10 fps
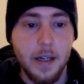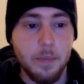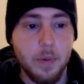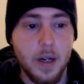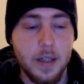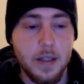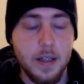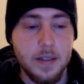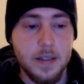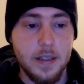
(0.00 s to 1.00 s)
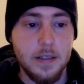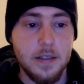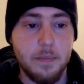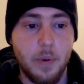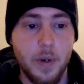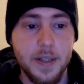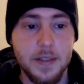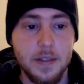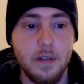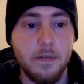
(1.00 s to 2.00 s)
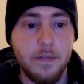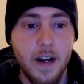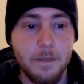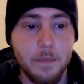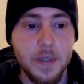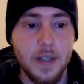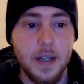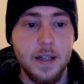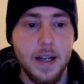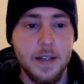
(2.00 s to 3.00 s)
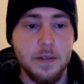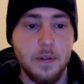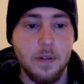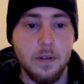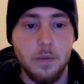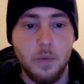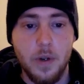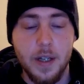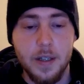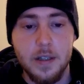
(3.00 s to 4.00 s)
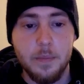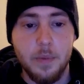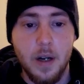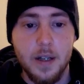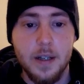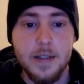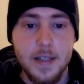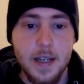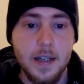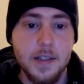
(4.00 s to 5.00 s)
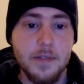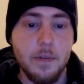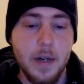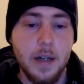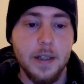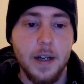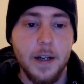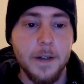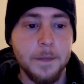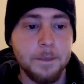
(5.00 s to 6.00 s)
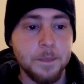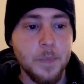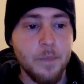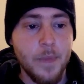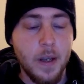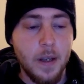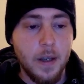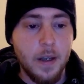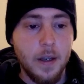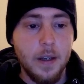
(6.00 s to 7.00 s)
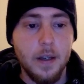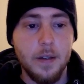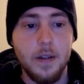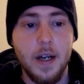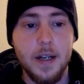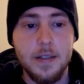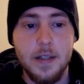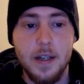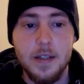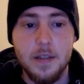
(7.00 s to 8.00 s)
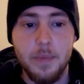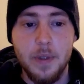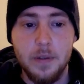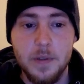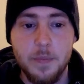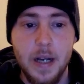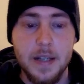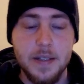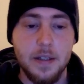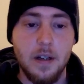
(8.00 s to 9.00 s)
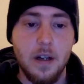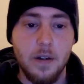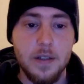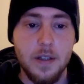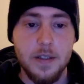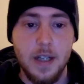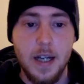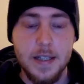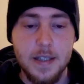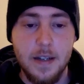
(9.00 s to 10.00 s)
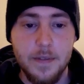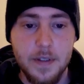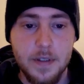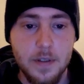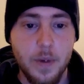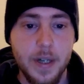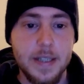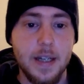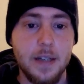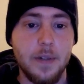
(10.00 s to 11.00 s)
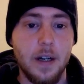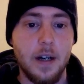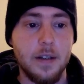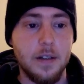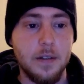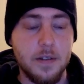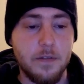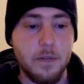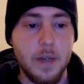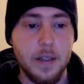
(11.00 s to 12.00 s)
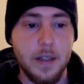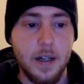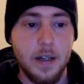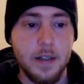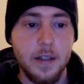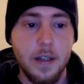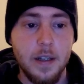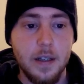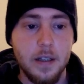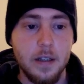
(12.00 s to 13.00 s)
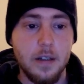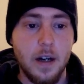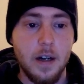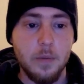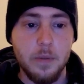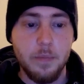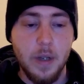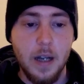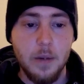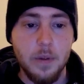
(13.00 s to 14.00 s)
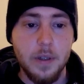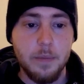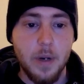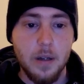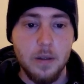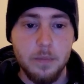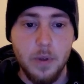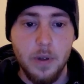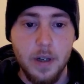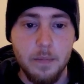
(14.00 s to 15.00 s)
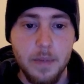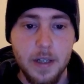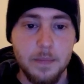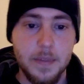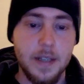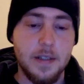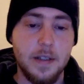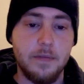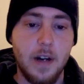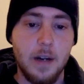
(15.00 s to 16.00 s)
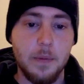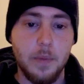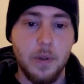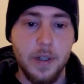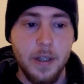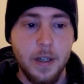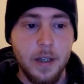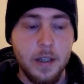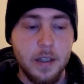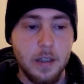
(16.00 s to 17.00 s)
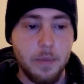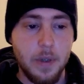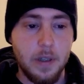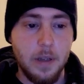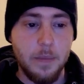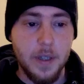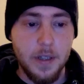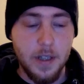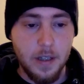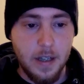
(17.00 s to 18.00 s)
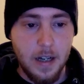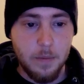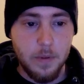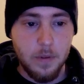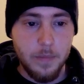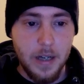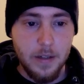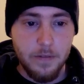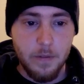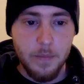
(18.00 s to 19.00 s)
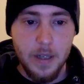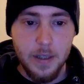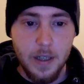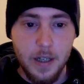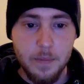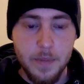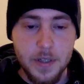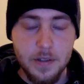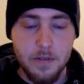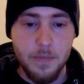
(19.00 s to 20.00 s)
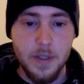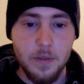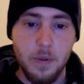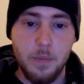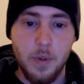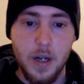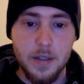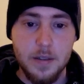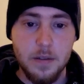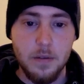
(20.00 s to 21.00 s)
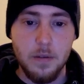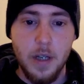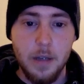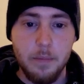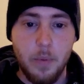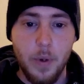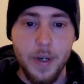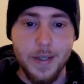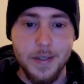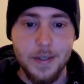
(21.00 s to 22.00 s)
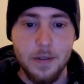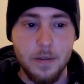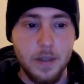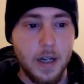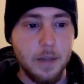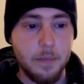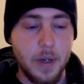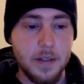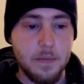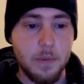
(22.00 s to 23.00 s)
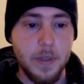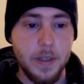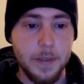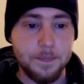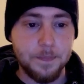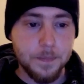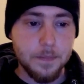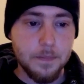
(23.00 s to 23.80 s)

and any product that exceeds 0.05% has to include a warning that the product contains formaldehyde. In the United States, a bill was passed in Congress on July 7, 2010, regarding the use of formaldehyde in hardwood plywood, particle board, and medium-density fiberboard. The bill limited the allowable amount of formaldehyde emissions from these wood products to 0.09 parts per million.